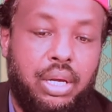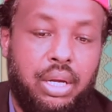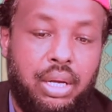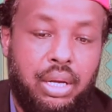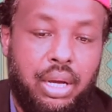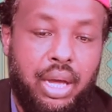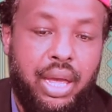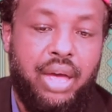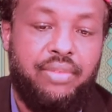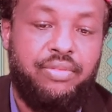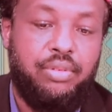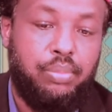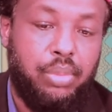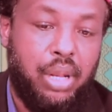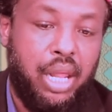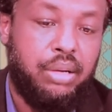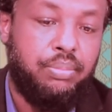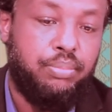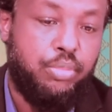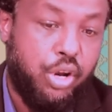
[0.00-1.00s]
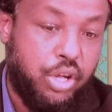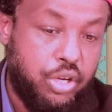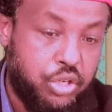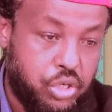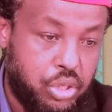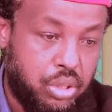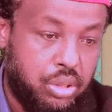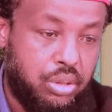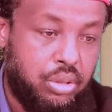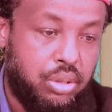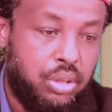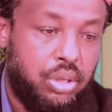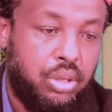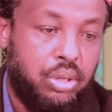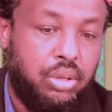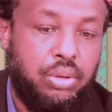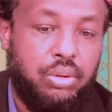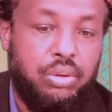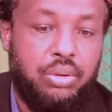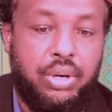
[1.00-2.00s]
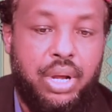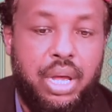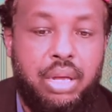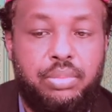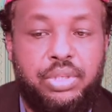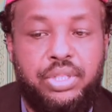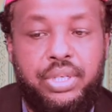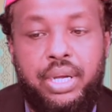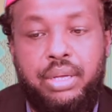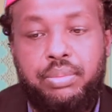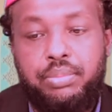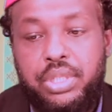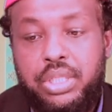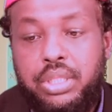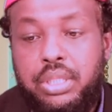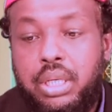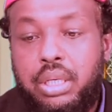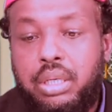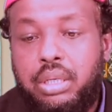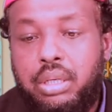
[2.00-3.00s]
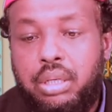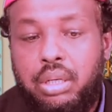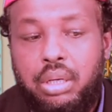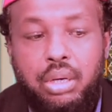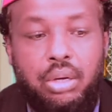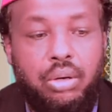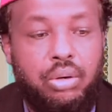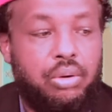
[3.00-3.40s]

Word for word: uh, I have a blood pressure or I'm a diabetic